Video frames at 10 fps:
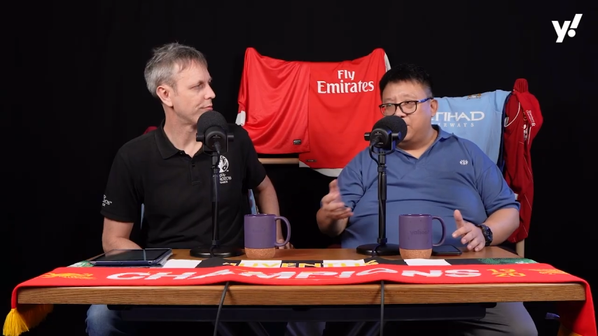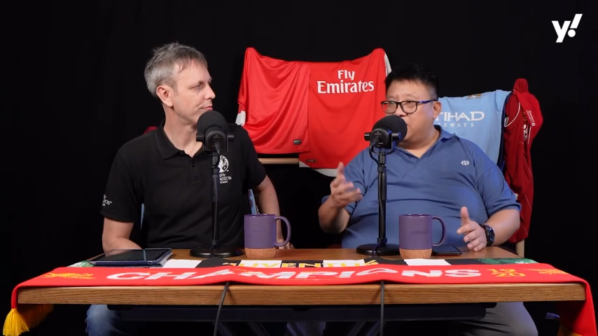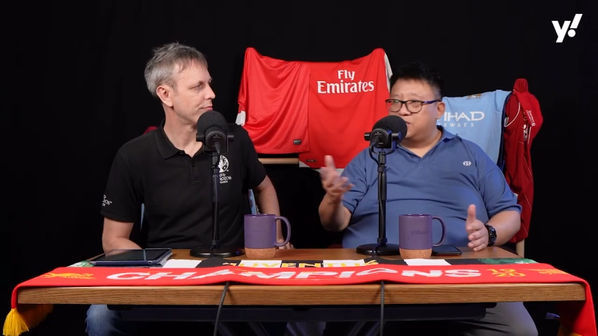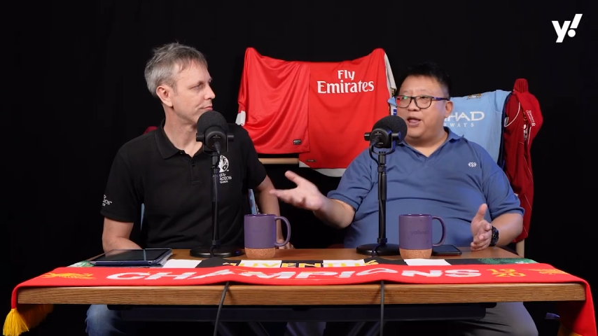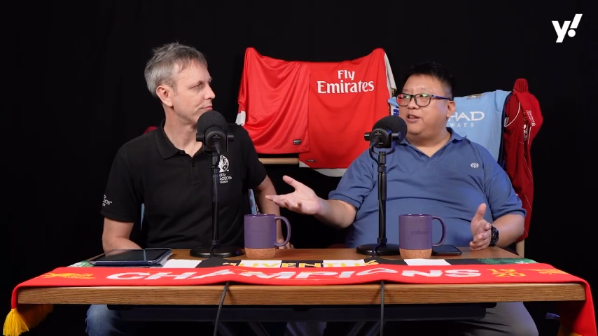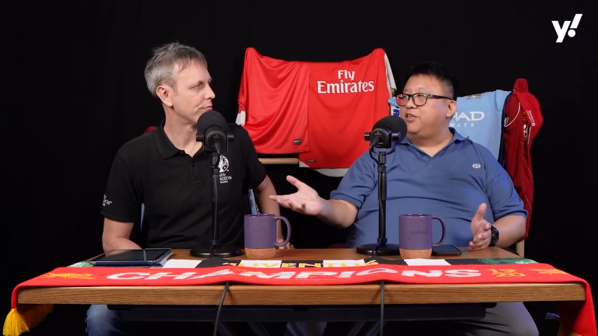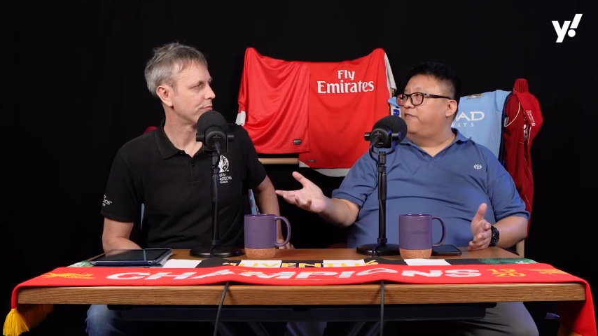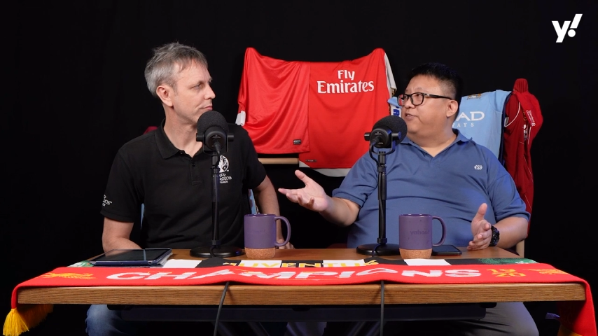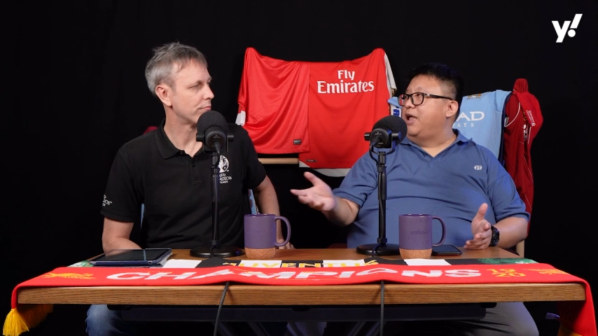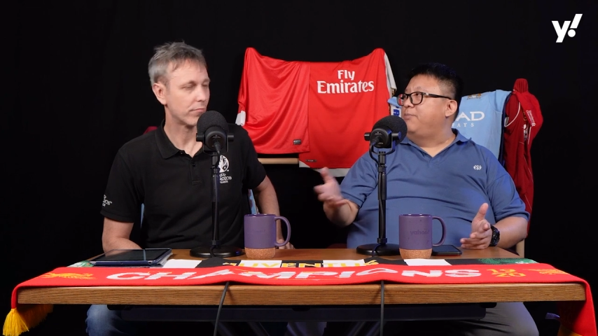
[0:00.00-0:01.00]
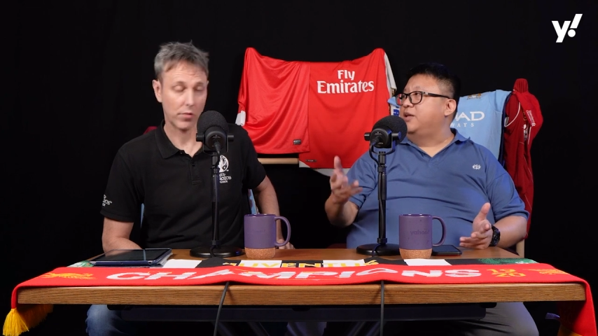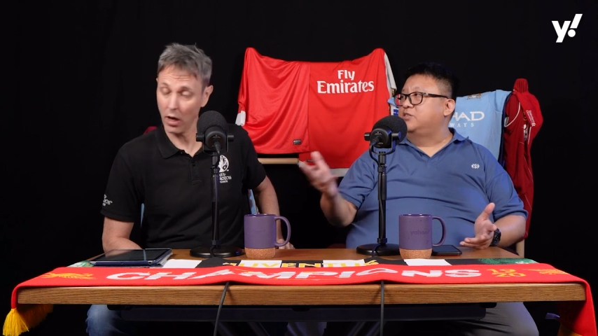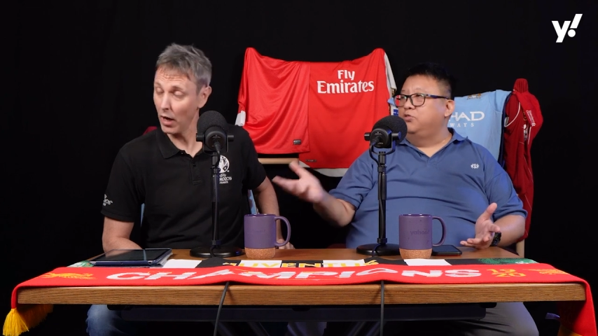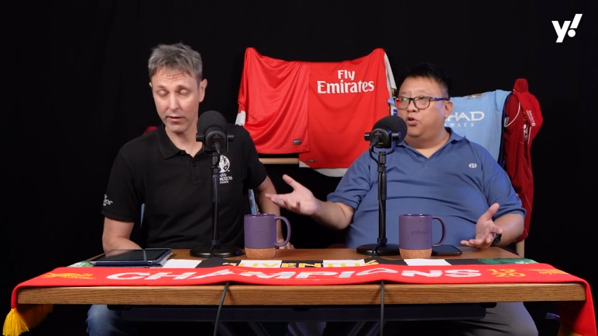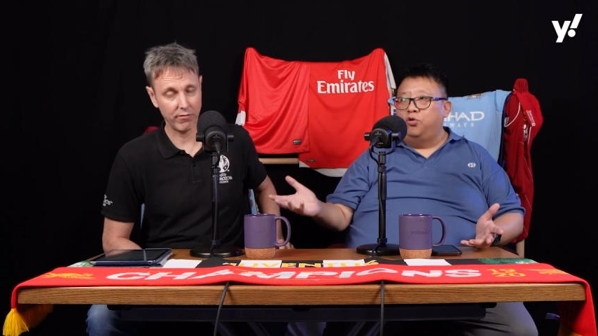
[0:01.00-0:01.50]
Speaker 1: There's plenty of time. There's
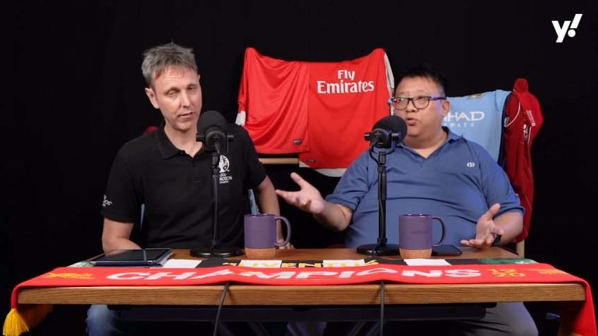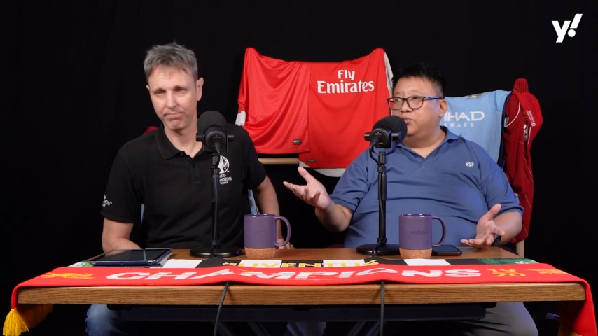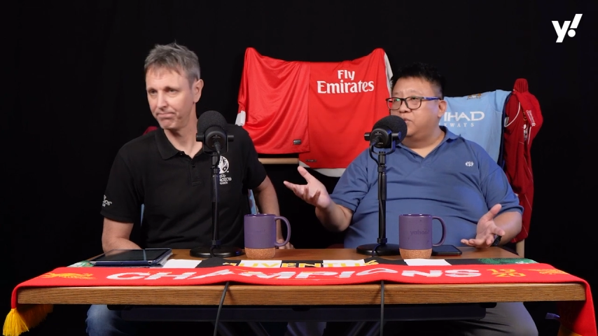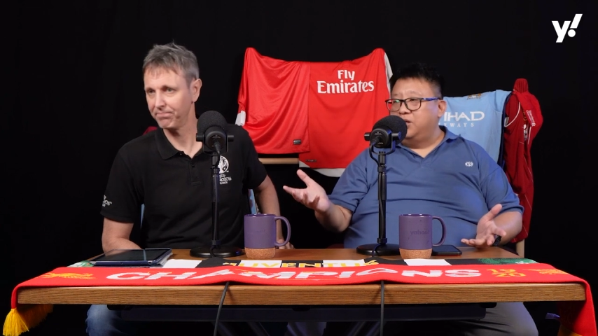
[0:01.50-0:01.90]
I no, agree.